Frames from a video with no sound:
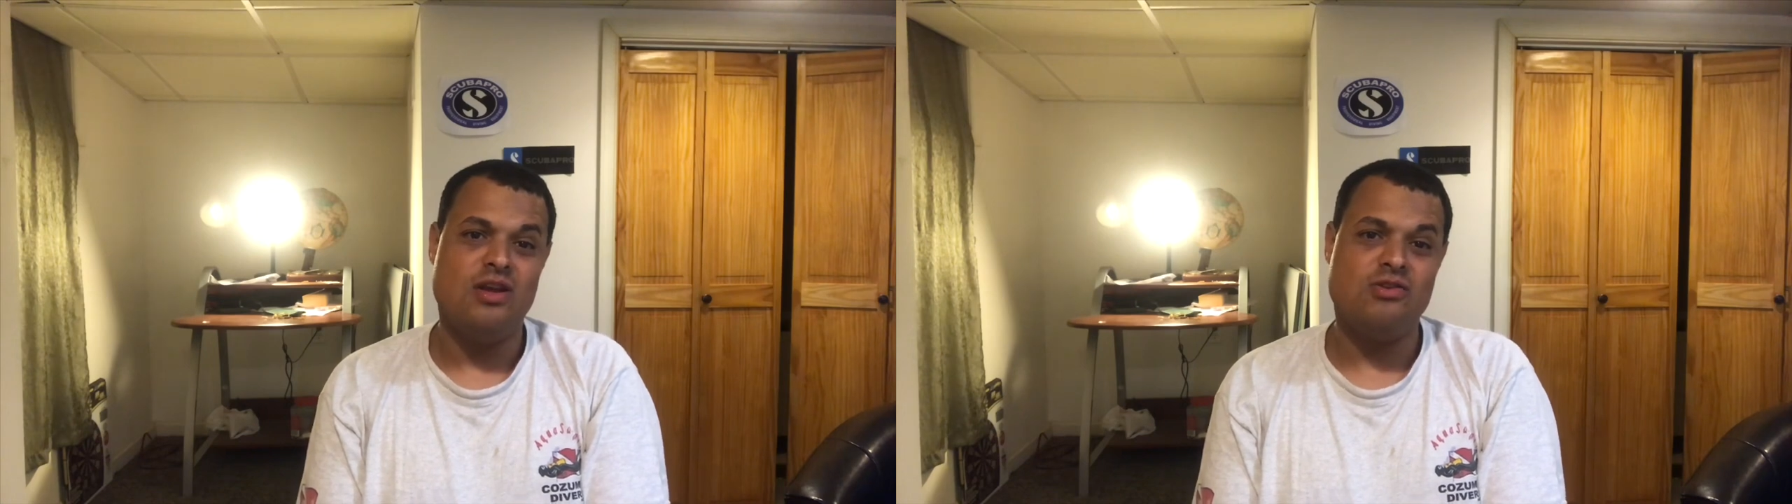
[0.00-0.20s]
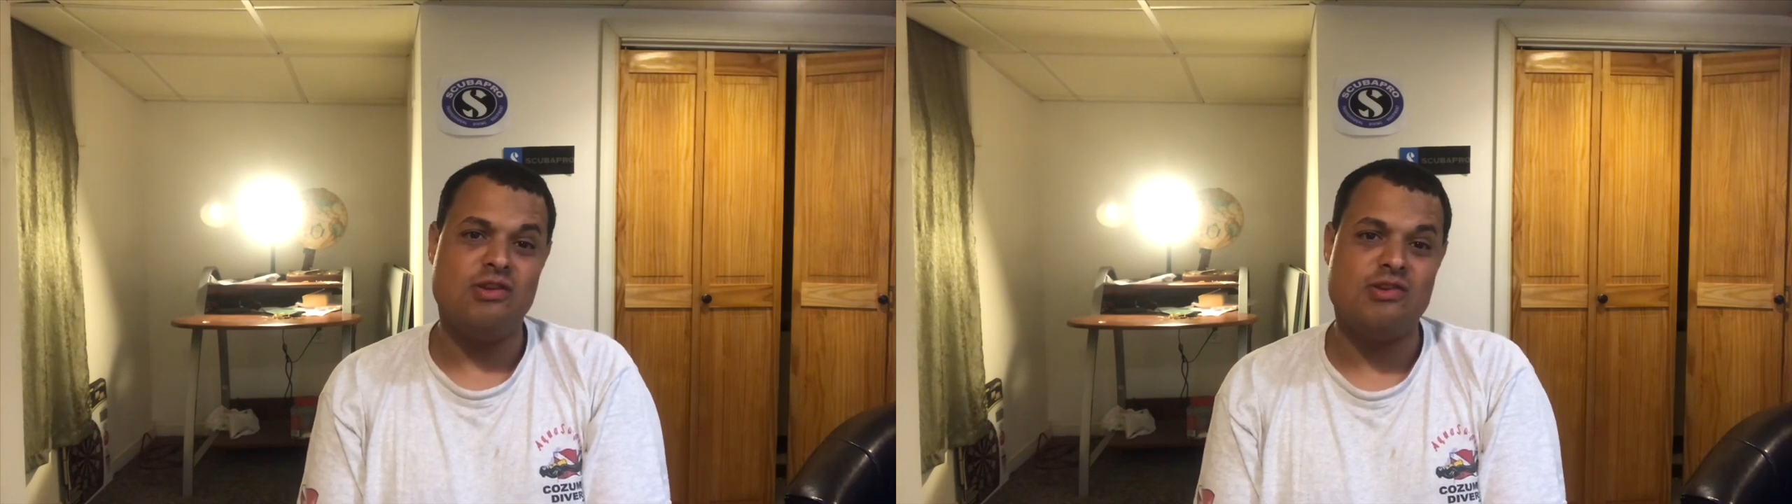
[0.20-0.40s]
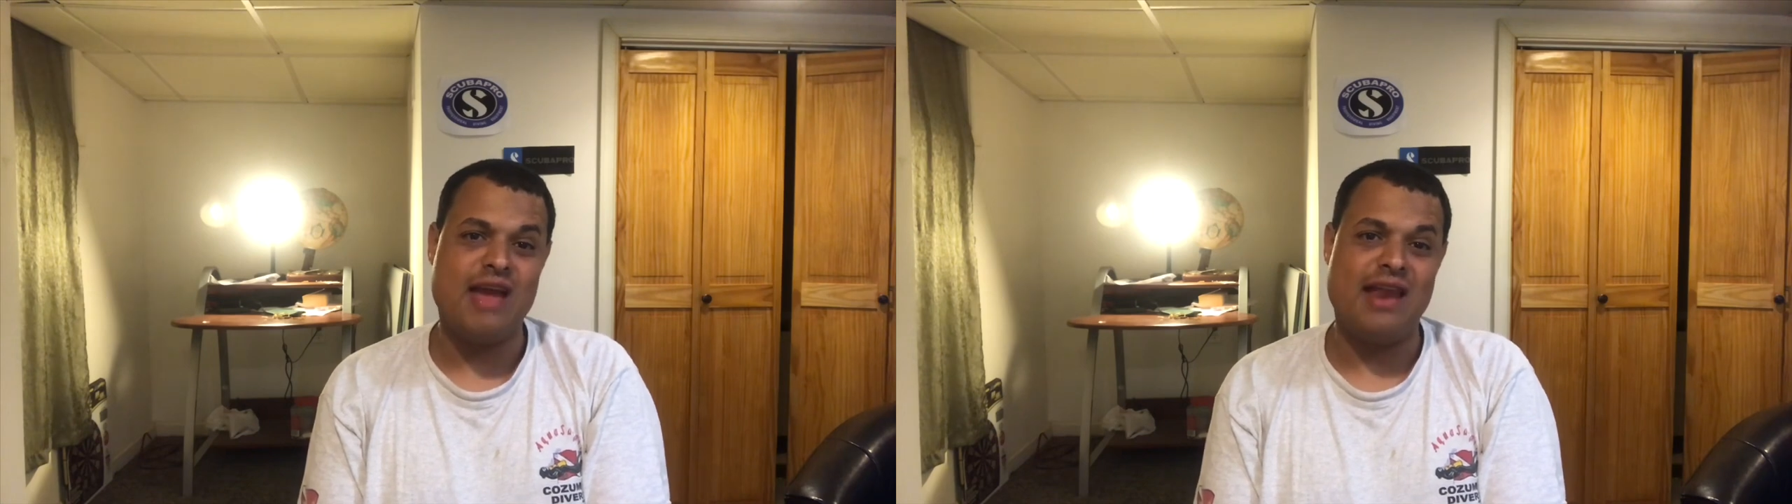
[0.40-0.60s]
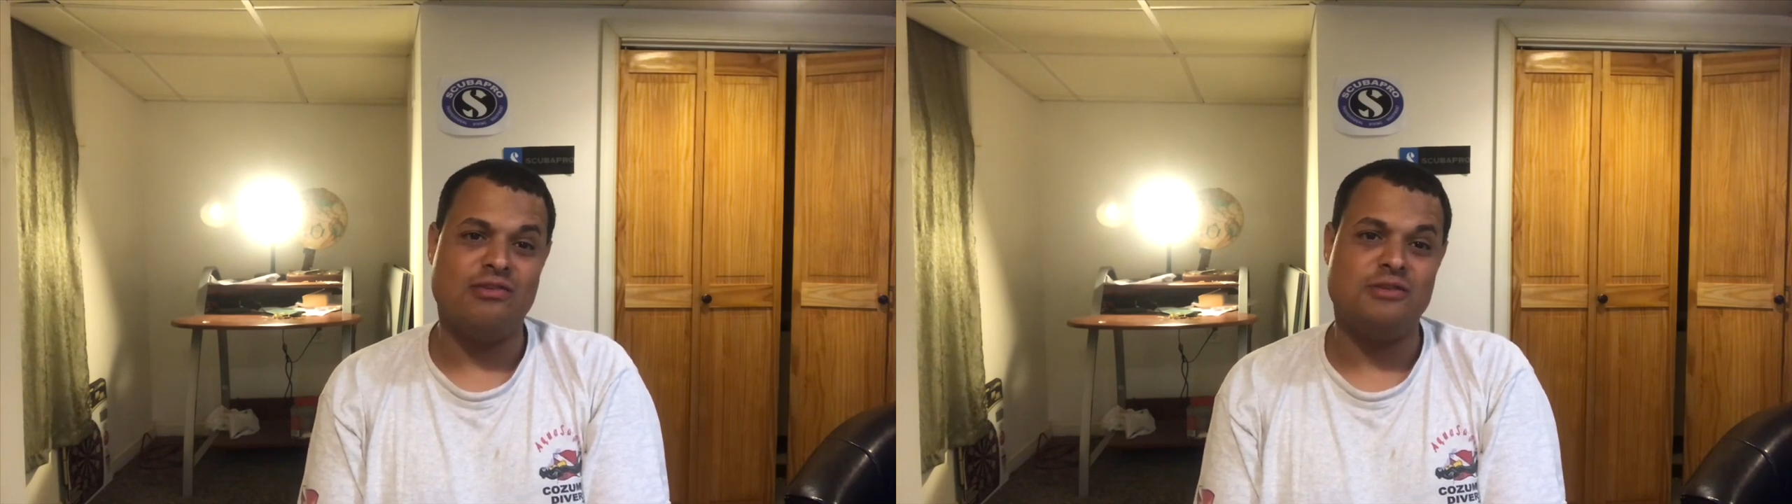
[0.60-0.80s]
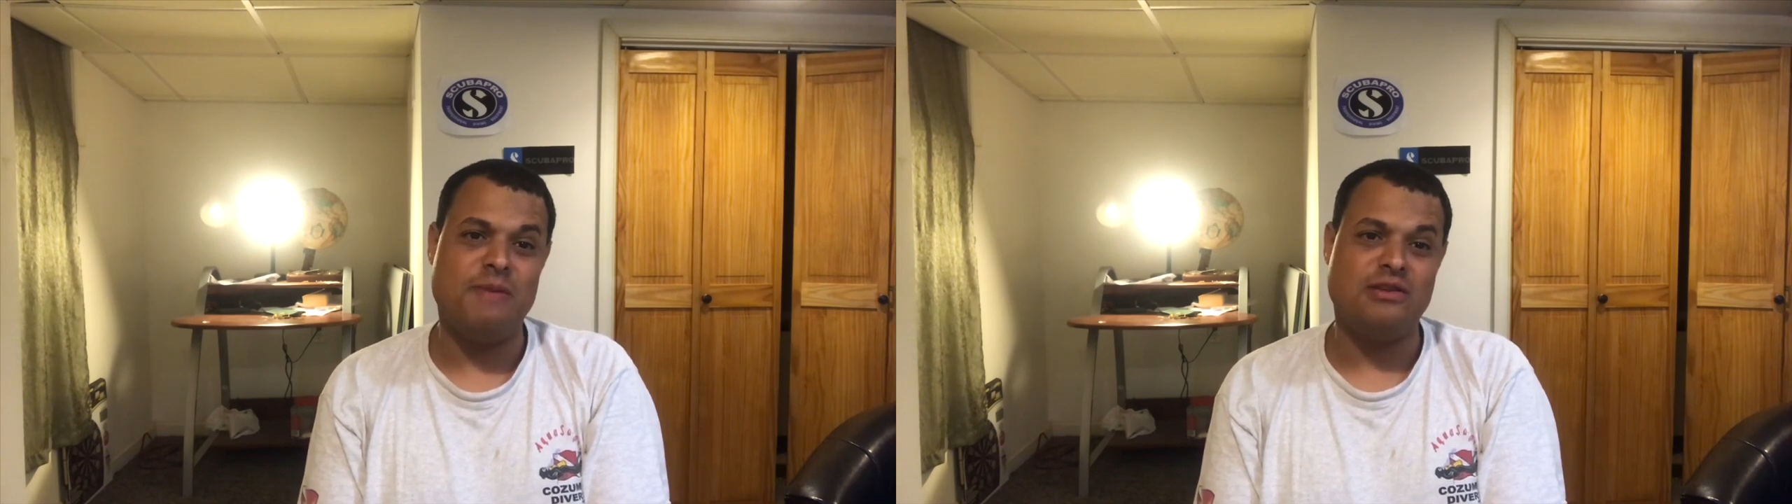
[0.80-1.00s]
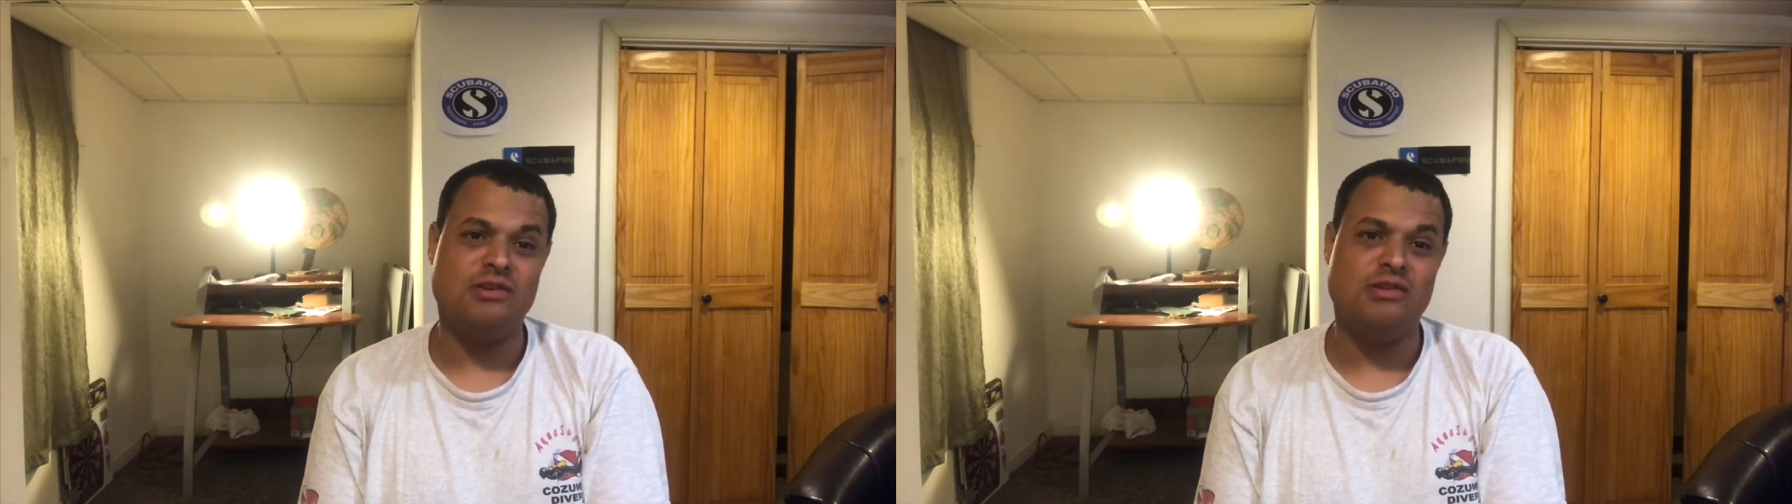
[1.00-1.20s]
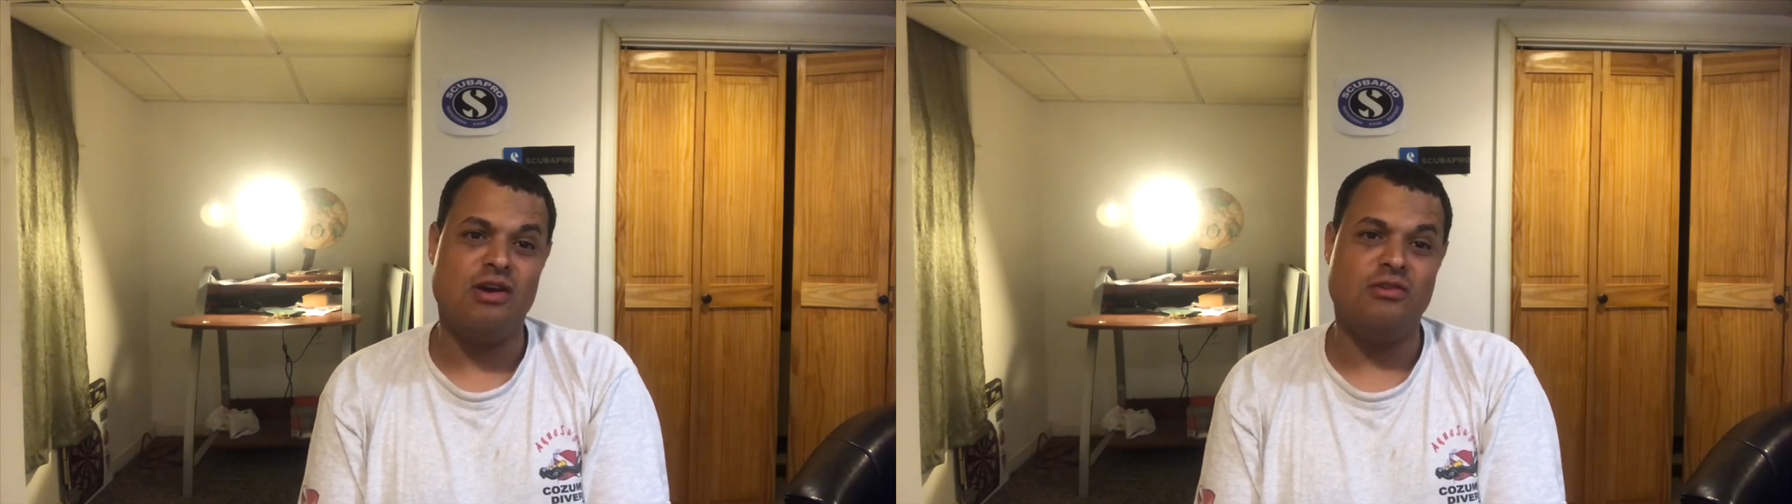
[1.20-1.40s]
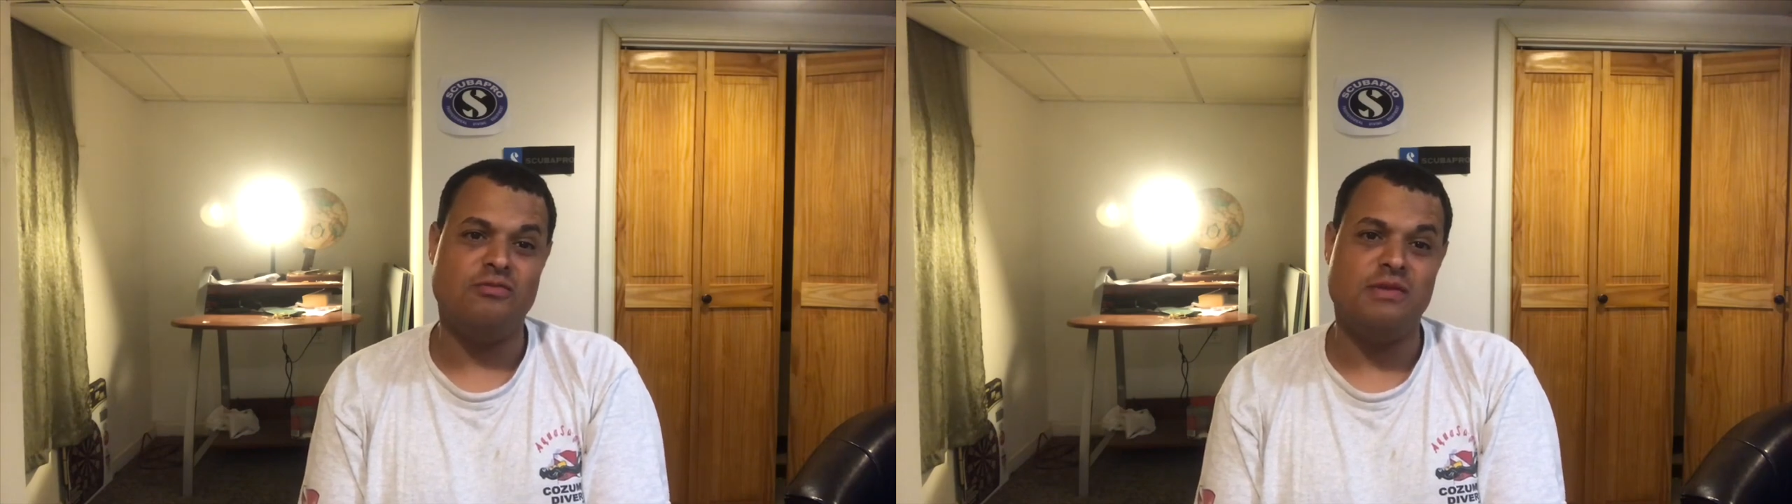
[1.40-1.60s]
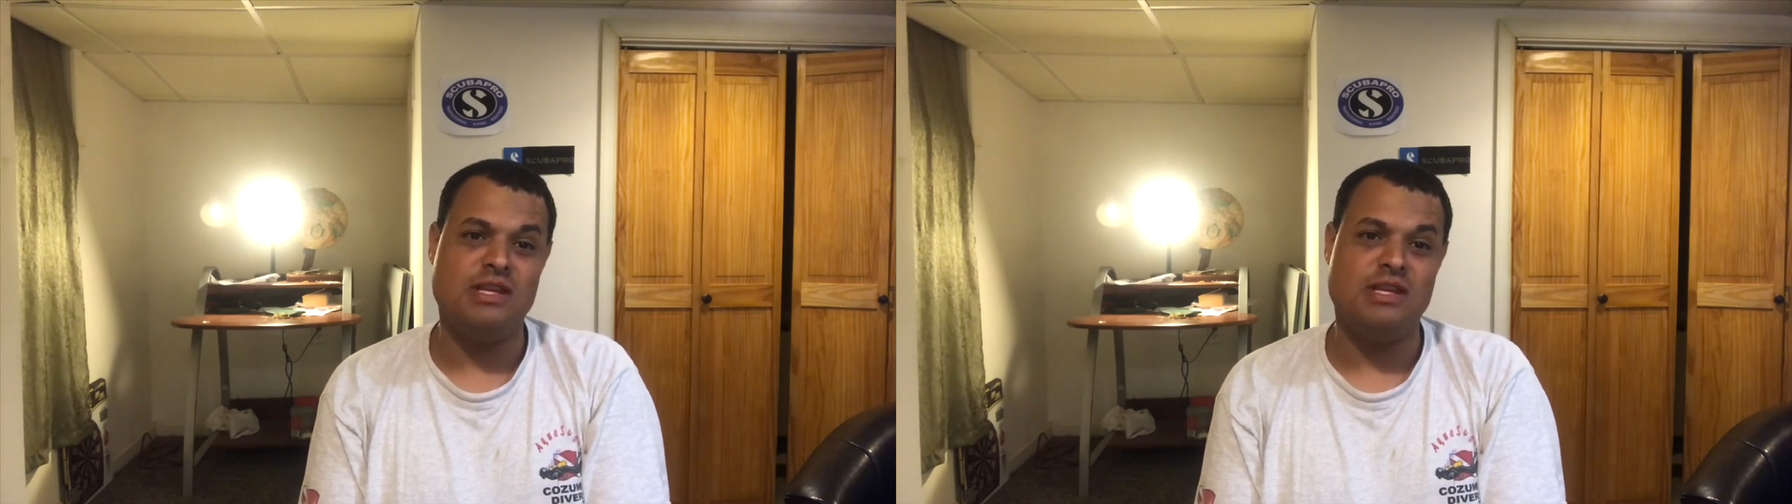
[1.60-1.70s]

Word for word: to the channel, especially those with